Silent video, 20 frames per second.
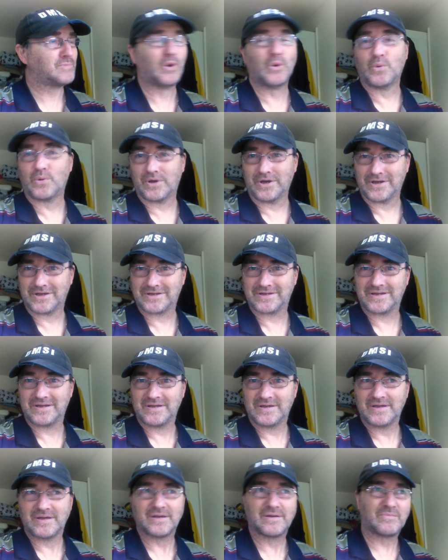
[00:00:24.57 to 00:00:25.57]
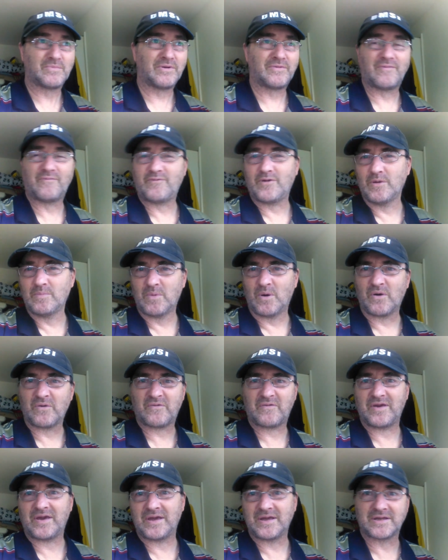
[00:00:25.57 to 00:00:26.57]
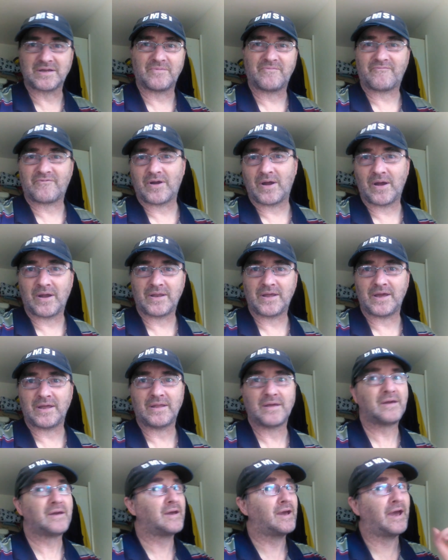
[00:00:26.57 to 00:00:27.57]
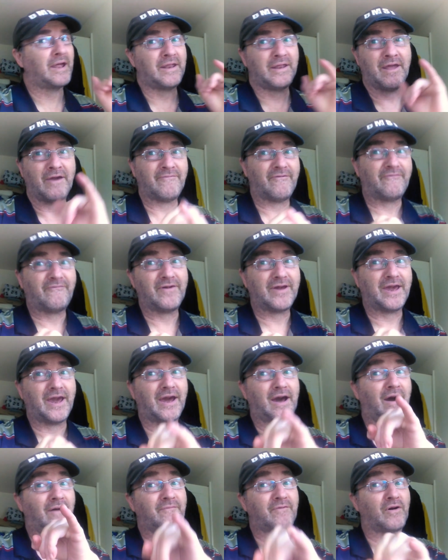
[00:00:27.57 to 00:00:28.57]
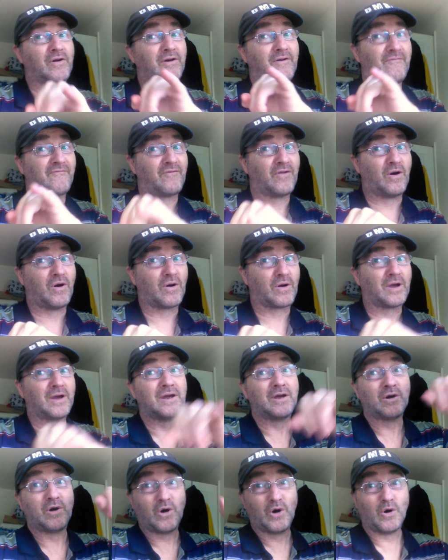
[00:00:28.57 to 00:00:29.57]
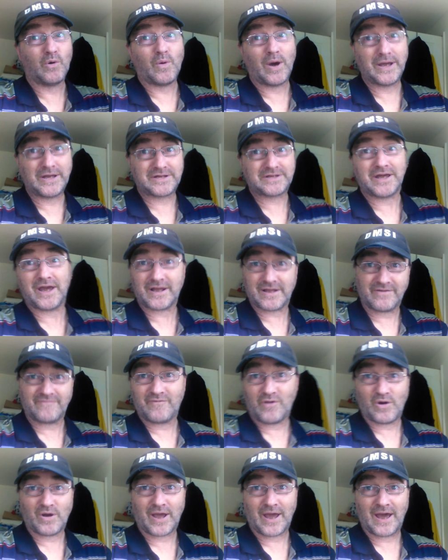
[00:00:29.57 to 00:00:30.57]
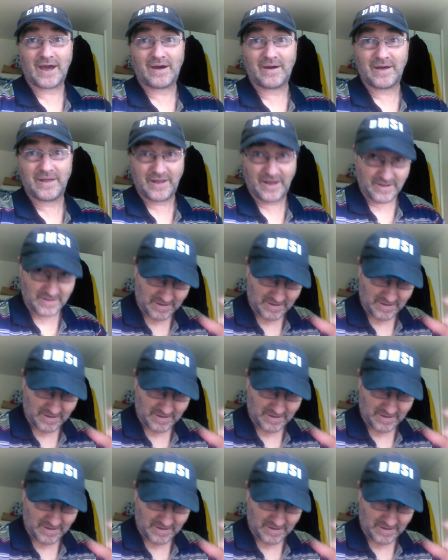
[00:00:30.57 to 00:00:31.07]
August, with a few more things I'm throwing in. And never forget, I've got a vlog. Always check the vlog out. And